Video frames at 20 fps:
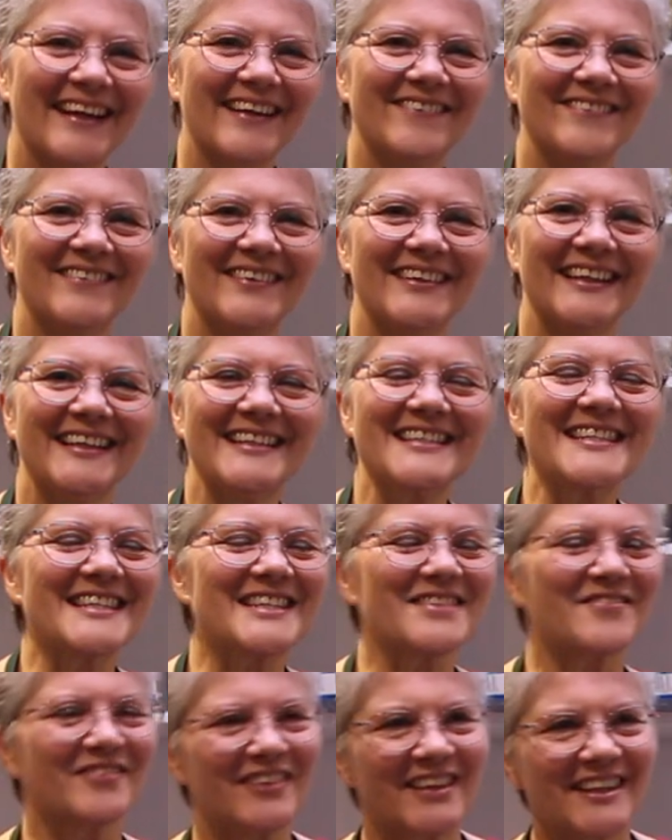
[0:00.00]
Good morning, this
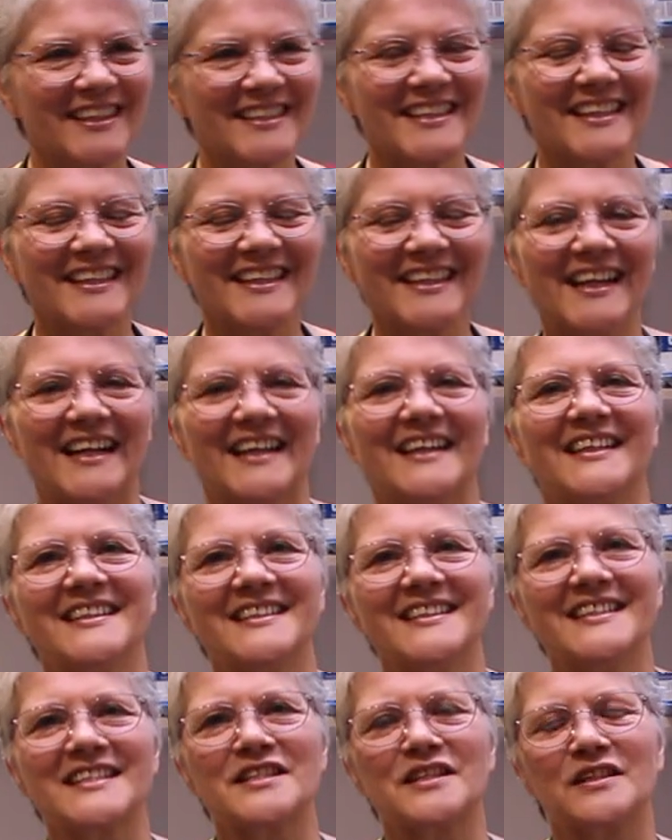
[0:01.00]
is Friday
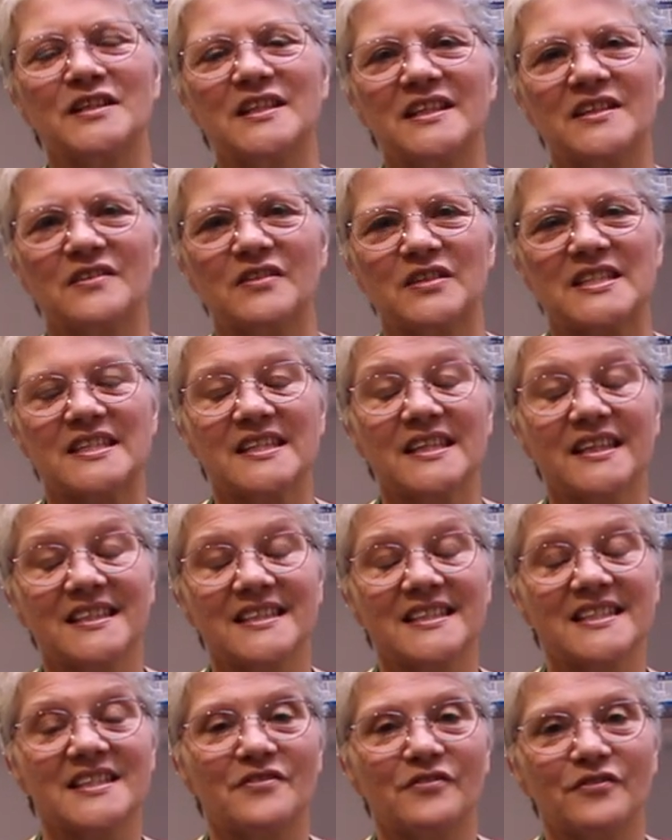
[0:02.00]
and the
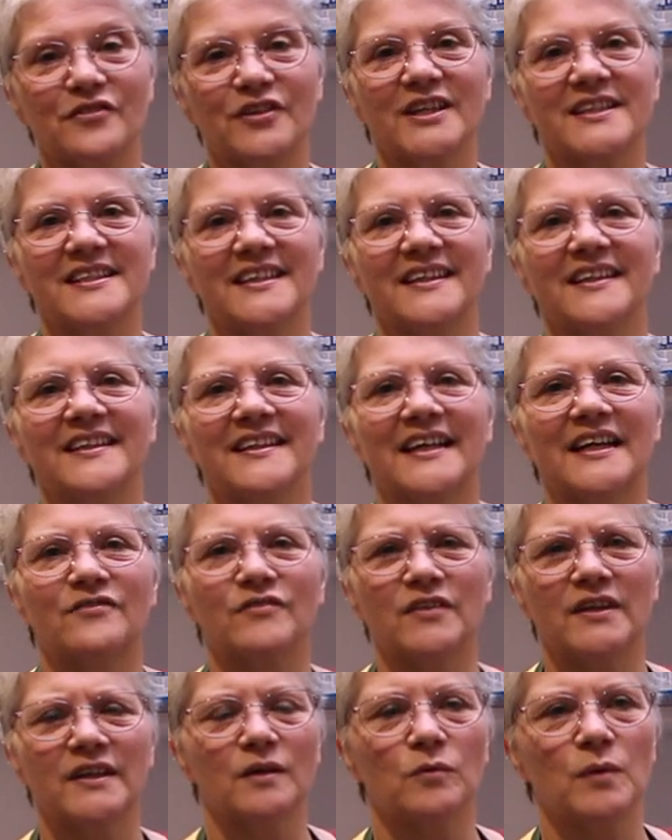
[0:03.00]
second Friday in
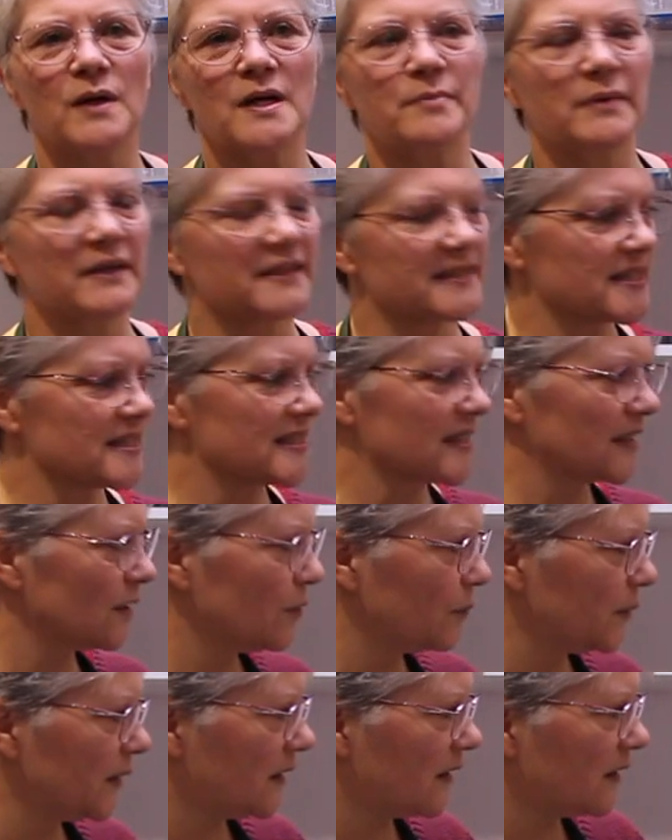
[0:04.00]
Advent, whereby today
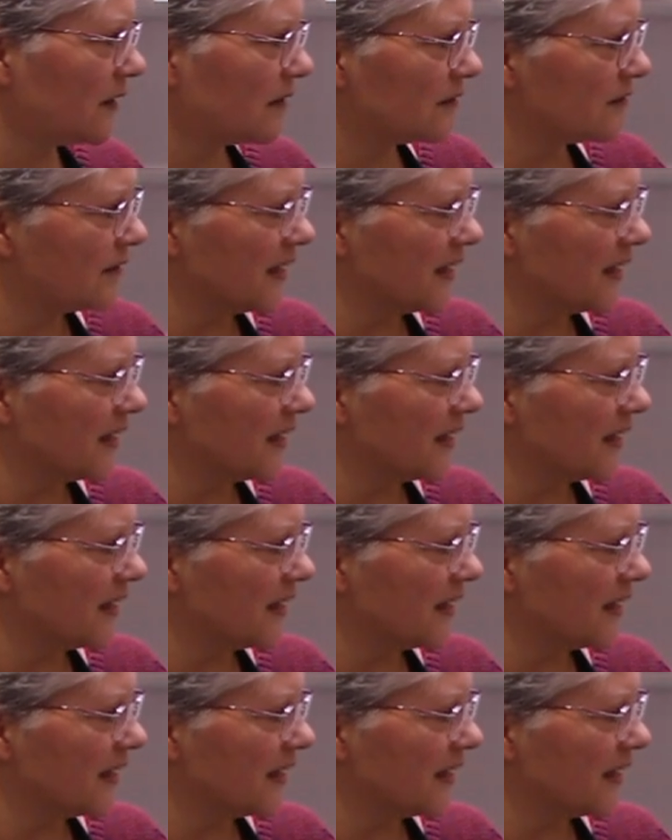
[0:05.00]
we are